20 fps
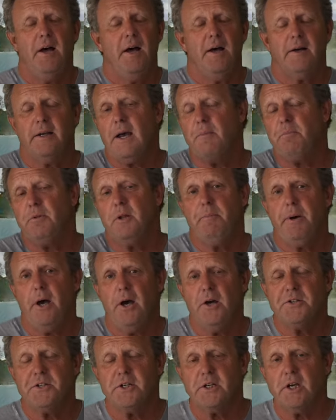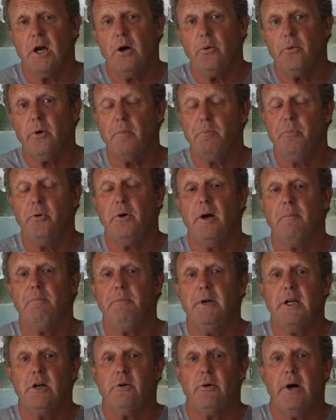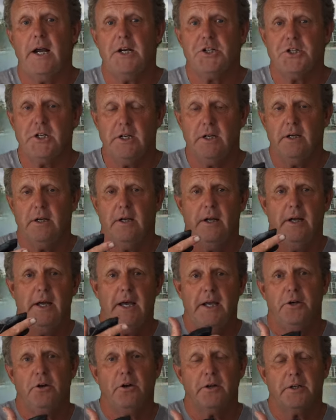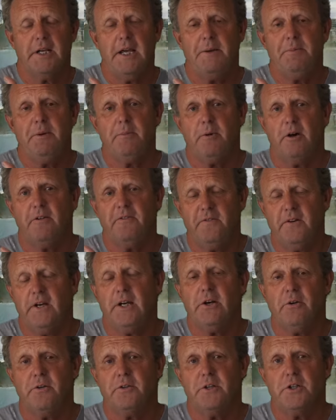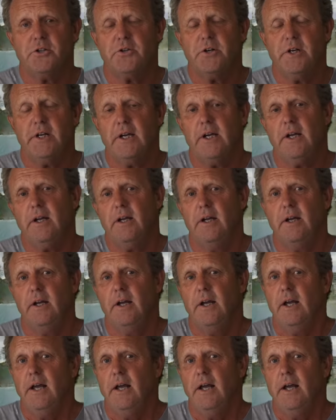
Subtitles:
couple of posts ago where I put up me crashing and not keeping my finger on the trigger.